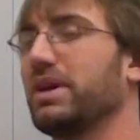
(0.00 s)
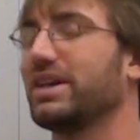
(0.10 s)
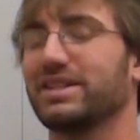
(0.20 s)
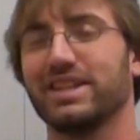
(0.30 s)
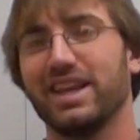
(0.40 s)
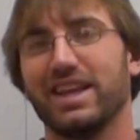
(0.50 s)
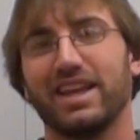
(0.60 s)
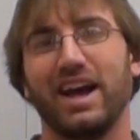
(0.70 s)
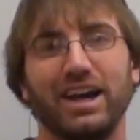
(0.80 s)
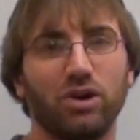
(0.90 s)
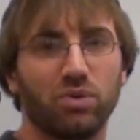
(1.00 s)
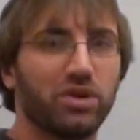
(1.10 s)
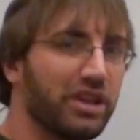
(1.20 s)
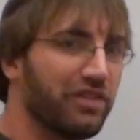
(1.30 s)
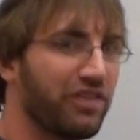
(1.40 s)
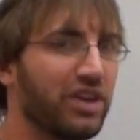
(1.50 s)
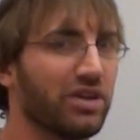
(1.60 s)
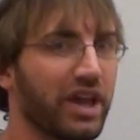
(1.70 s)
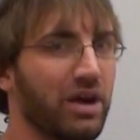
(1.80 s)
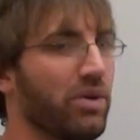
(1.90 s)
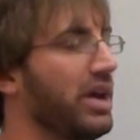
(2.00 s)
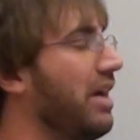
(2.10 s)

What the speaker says: because I don't really feel that way.